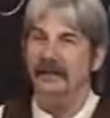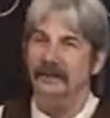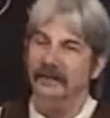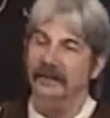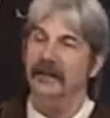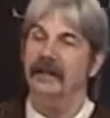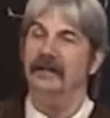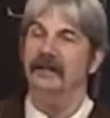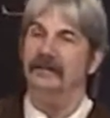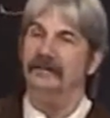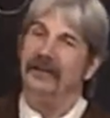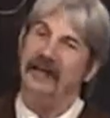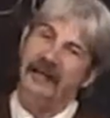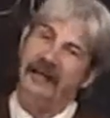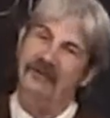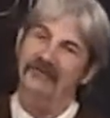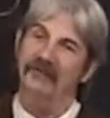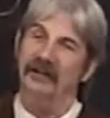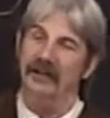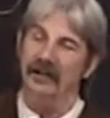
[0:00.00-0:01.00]
now you got
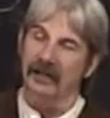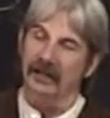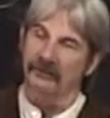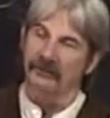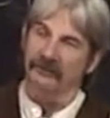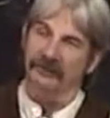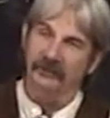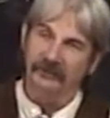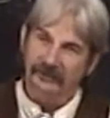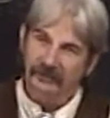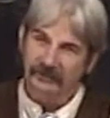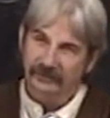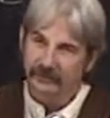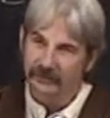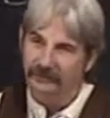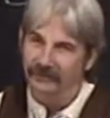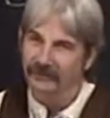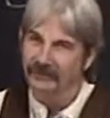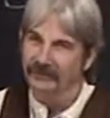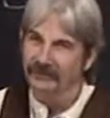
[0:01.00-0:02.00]
half a hoffa.
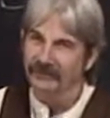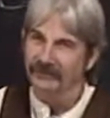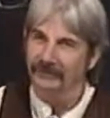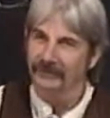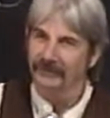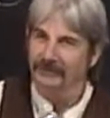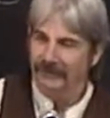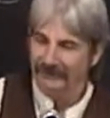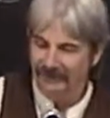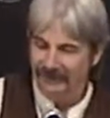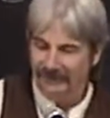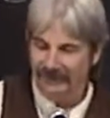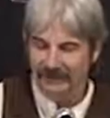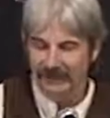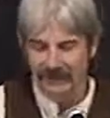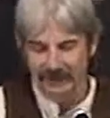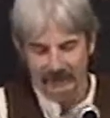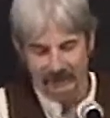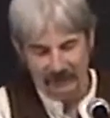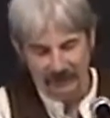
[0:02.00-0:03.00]

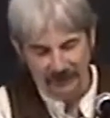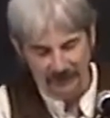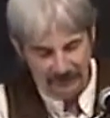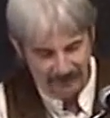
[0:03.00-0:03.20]
Anyway.